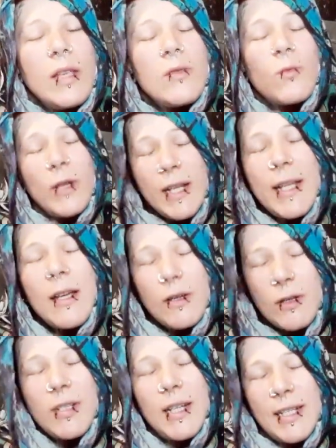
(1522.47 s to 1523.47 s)
it's really
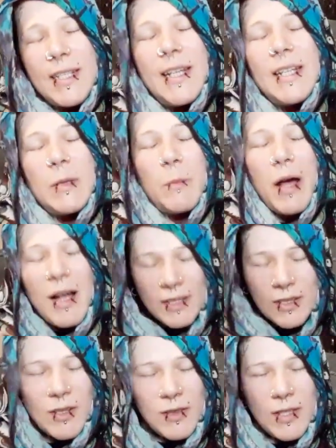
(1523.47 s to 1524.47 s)
a good idea to
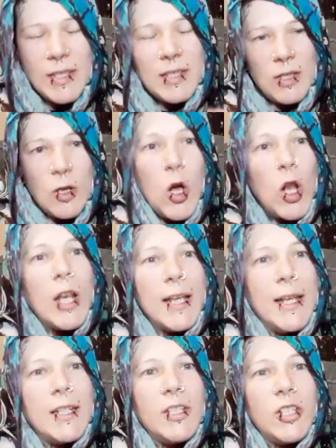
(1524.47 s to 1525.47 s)
pass on this
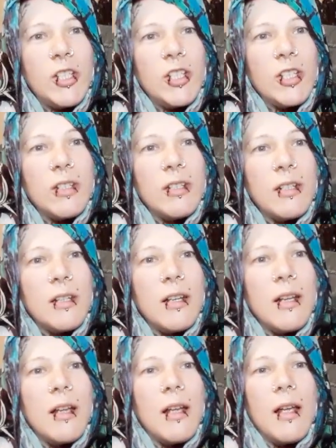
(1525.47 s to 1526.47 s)
knowledge.
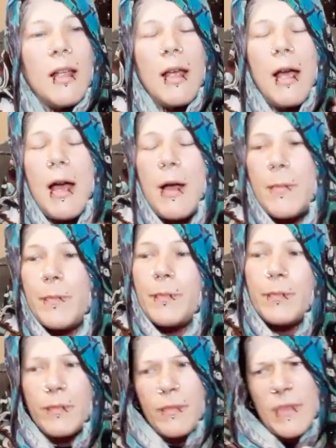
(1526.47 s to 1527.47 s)

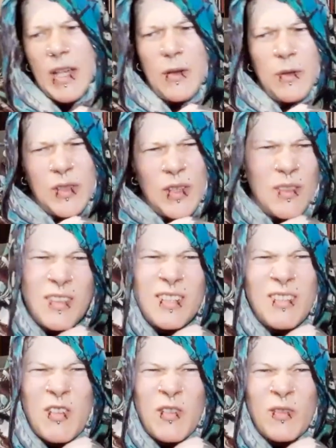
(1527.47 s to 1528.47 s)
Um, and also
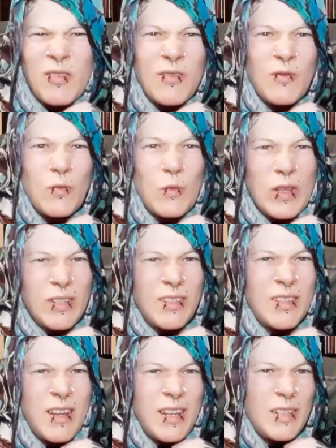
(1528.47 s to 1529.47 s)
that not one
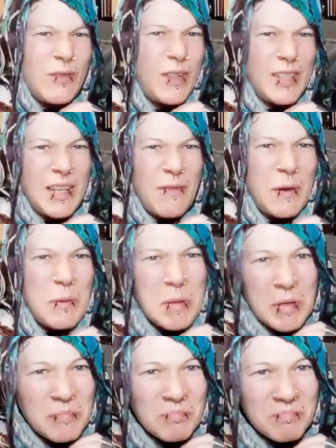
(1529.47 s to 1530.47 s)
size fits
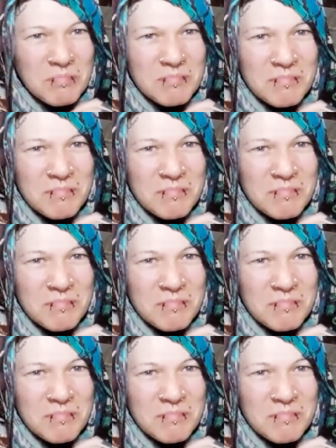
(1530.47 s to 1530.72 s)
everyone.